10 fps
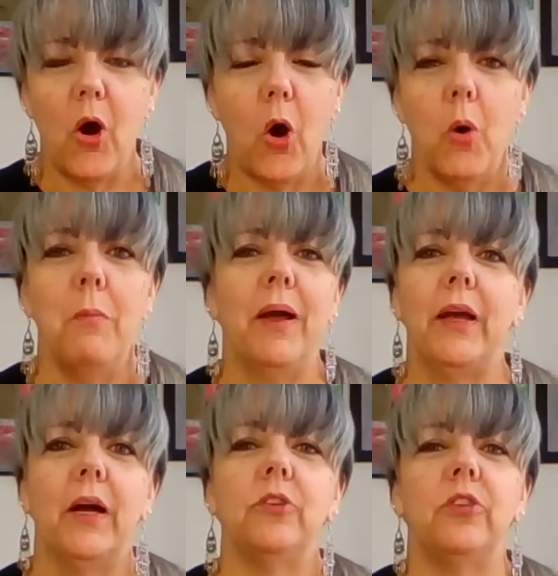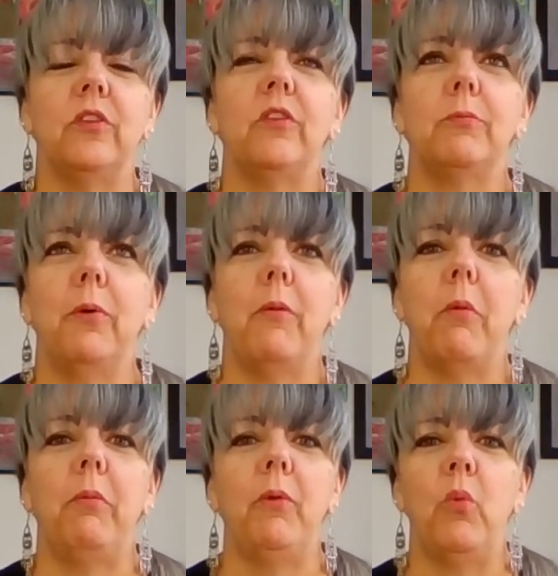Oh my gosh, this is
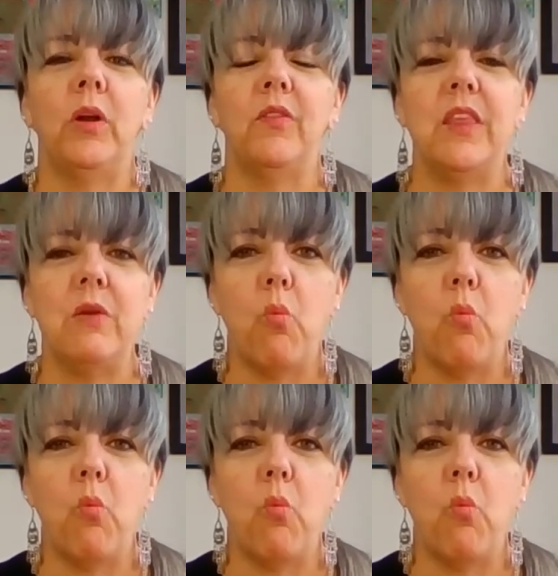probably one of the